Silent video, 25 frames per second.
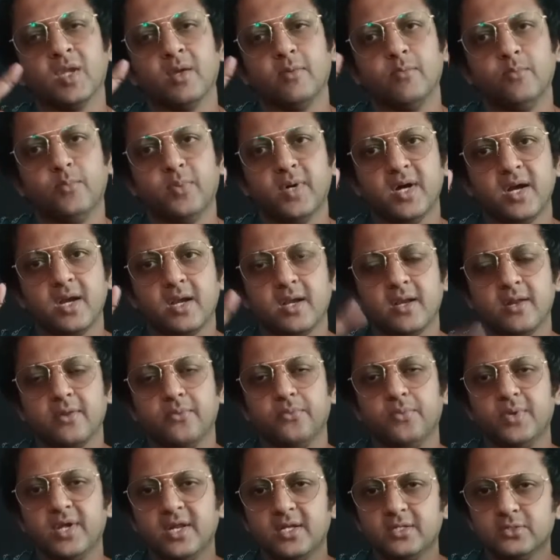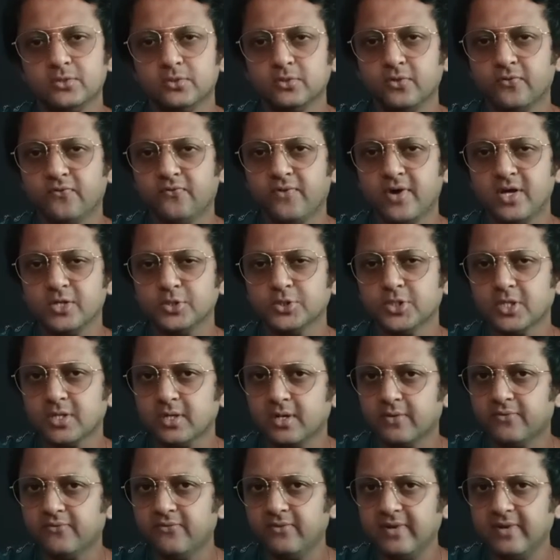but there is no function of